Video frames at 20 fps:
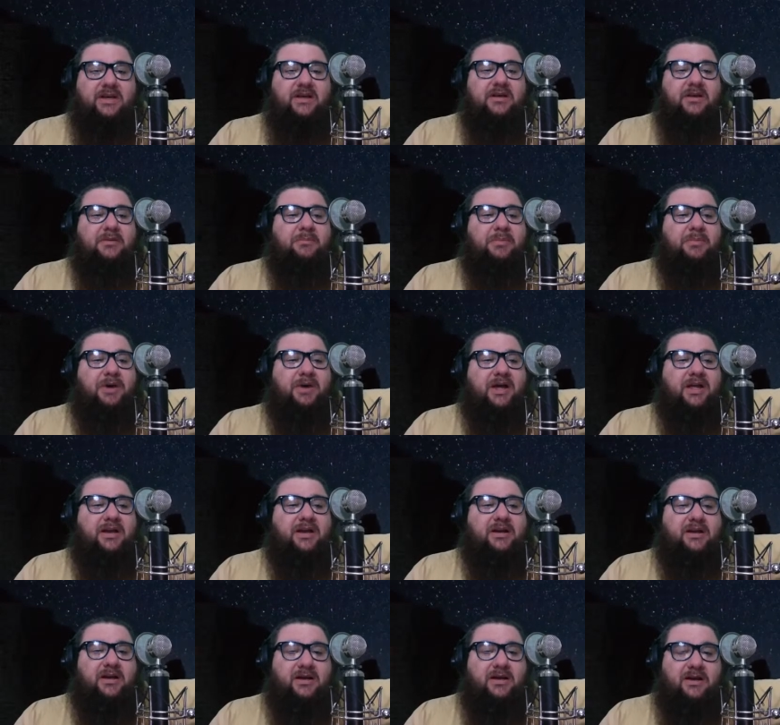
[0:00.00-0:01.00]

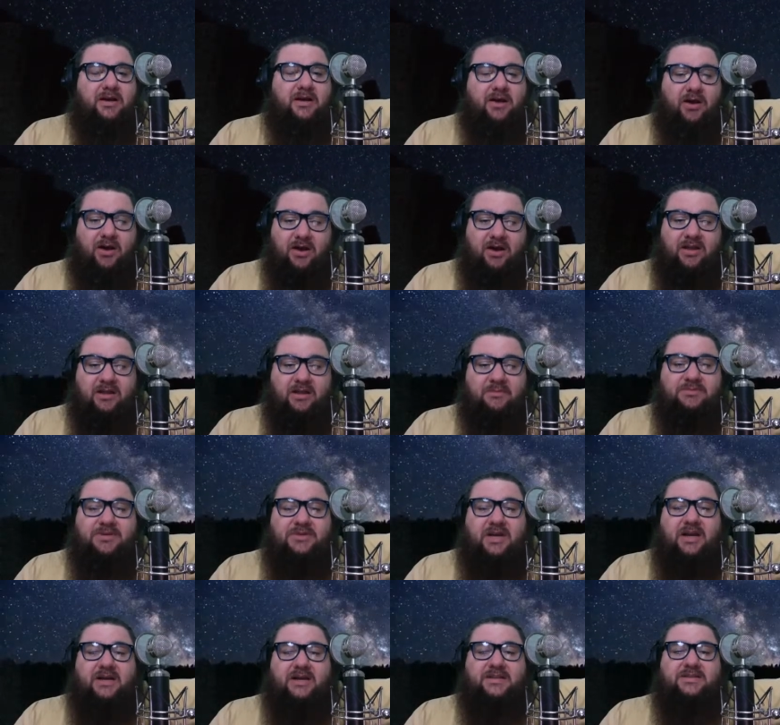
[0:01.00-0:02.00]
But all I'm
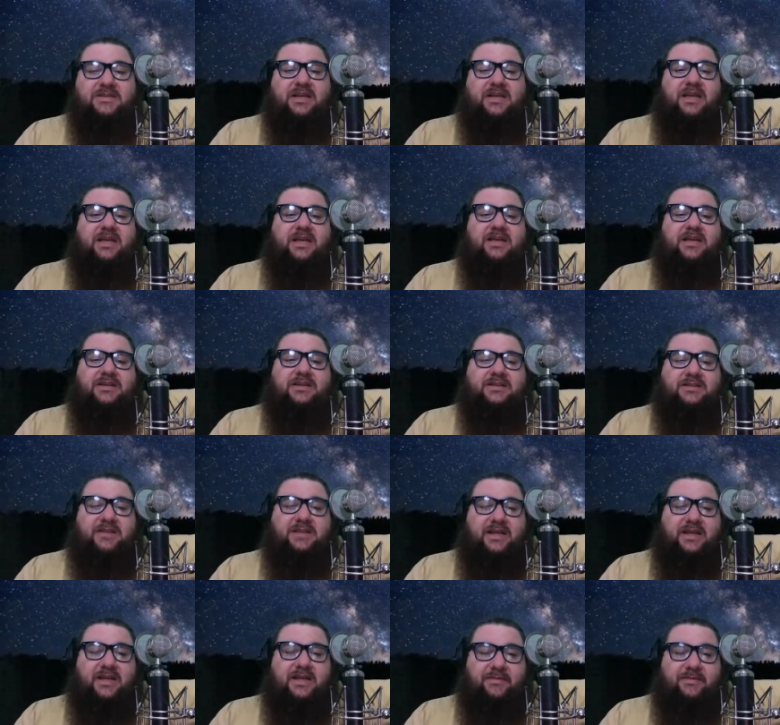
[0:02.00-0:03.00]
trying to say is
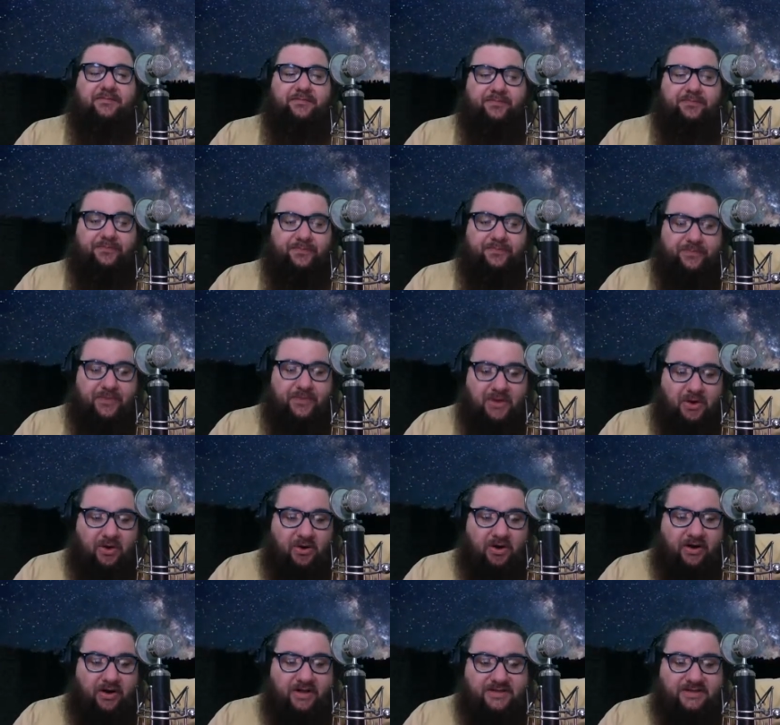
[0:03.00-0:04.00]
that
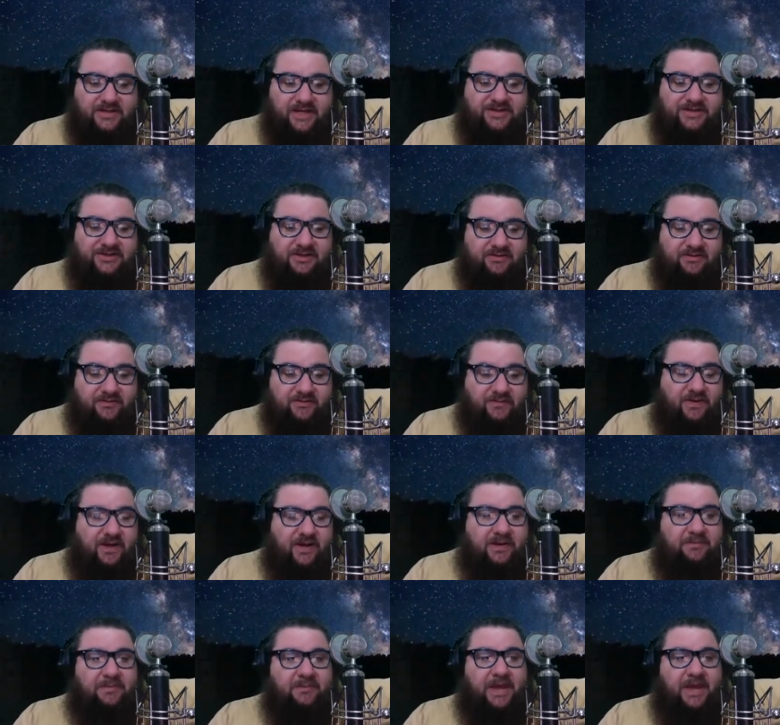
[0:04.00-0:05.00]
Ari's catching a
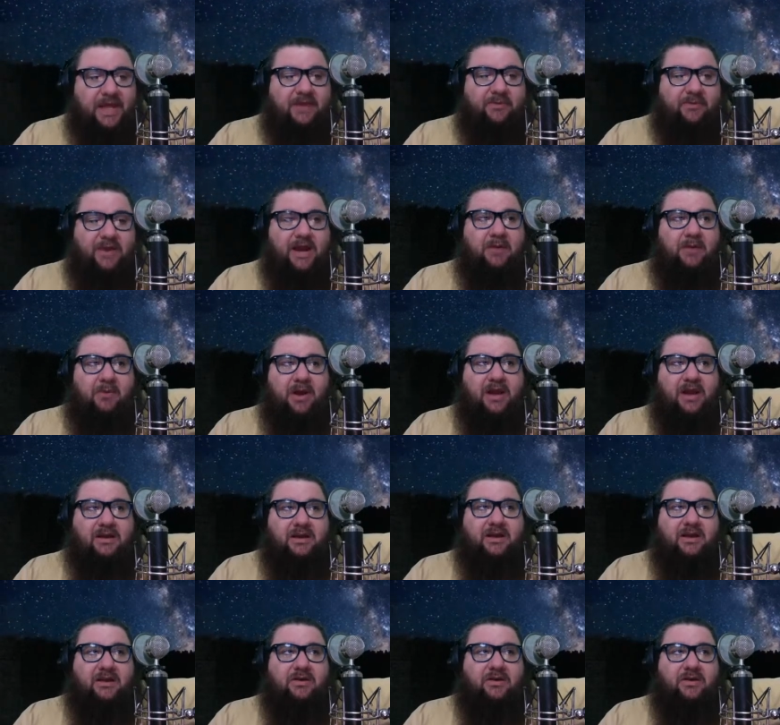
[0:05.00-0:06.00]
fucking bad rap right
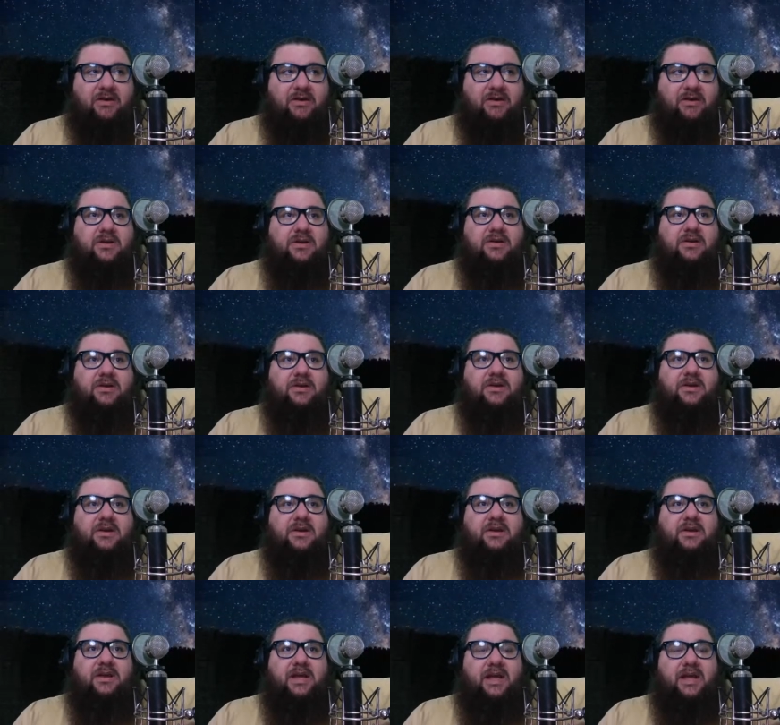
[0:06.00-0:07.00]
now.
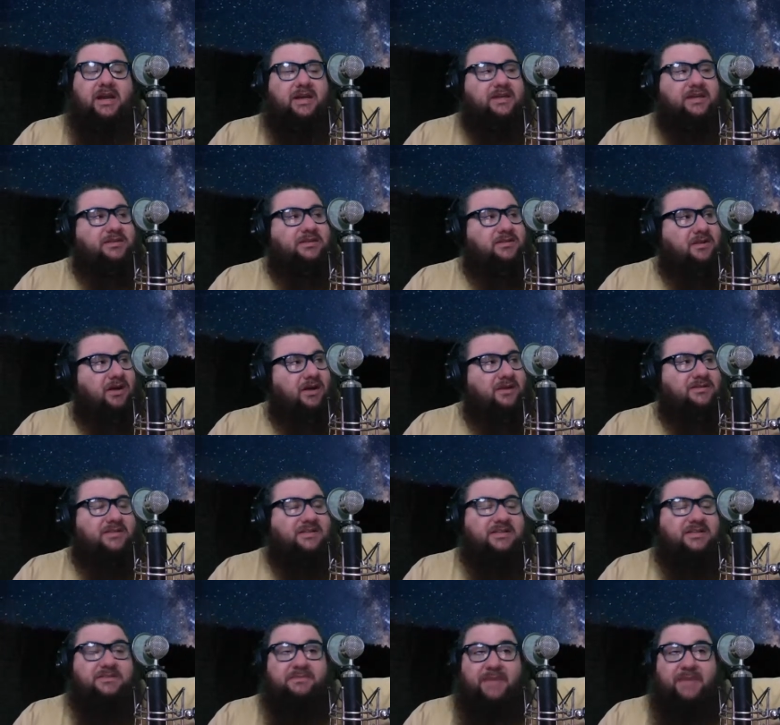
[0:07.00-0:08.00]
And he's lost
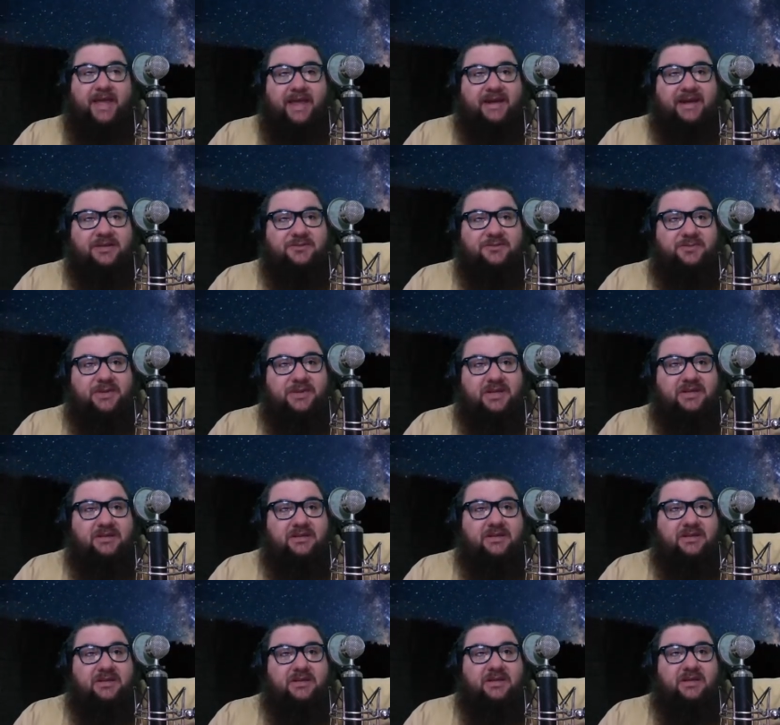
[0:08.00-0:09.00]
his management.